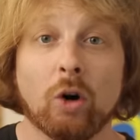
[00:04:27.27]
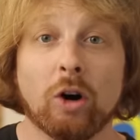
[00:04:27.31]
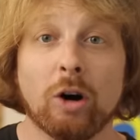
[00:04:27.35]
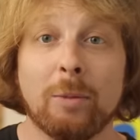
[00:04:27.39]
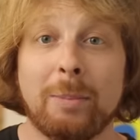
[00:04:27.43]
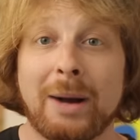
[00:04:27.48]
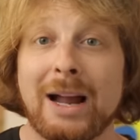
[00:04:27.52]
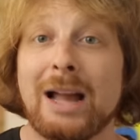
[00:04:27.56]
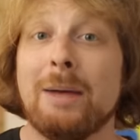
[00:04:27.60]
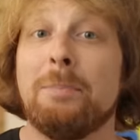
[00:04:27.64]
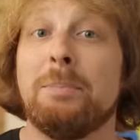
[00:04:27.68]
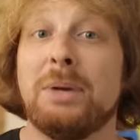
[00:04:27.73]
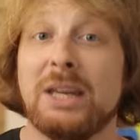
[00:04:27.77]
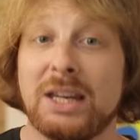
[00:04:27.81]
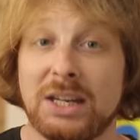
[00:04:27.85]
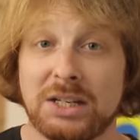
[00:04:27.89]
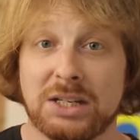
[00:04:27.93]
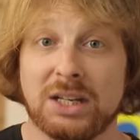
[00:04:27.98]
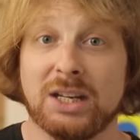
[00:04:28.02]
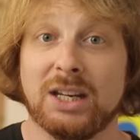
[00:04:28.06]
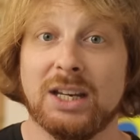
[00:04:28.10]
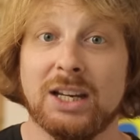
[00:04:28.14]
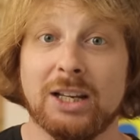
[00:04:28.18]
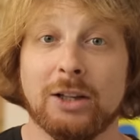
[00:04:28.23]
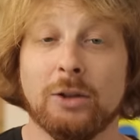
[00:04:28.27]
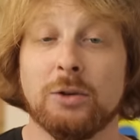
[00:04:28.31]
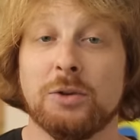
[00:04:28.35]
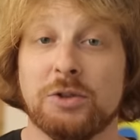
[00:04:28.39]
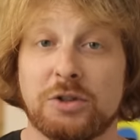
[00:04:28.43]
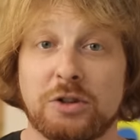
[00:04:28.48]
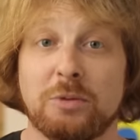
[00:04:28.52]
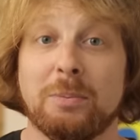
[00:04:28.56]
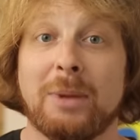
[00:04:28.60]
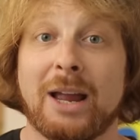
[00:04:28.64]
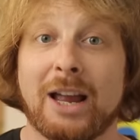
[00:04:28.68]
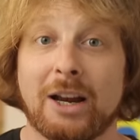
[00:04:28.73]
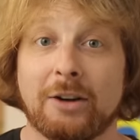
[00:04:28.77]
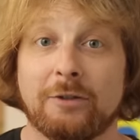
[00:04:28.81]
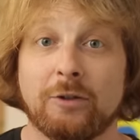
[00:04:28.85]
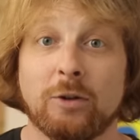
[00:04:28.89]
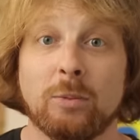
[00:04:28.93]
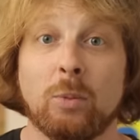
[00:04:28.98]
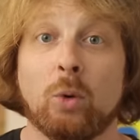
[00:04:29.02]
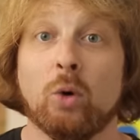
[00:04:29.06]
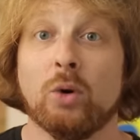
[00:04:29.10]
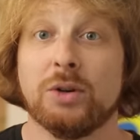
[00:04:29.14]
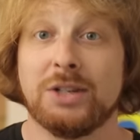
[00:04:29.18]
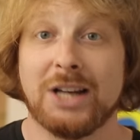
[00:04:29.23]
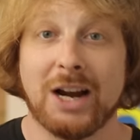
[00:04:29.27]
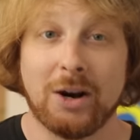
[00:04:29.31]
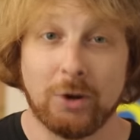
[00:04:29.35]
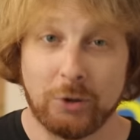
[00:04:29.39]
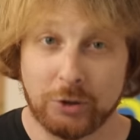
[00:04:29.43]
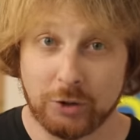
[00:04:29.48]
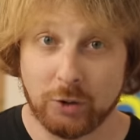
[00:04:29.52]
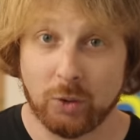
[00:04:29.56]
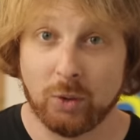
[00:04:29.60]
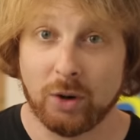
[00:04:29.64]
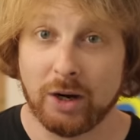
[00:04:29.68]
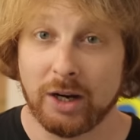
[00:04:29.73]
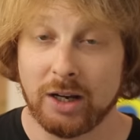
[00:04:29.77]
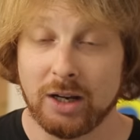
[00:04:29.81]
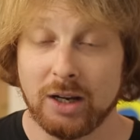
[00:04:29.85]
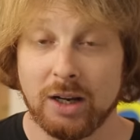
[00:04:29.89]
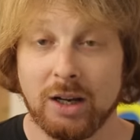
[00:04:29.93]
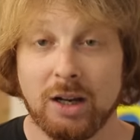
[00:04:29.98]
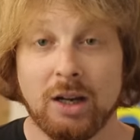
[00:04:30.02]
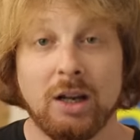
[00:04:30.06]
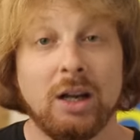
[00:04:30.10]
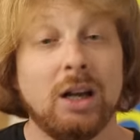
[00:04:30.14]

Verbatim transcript: war by appeasing Hitler's demand for more territory.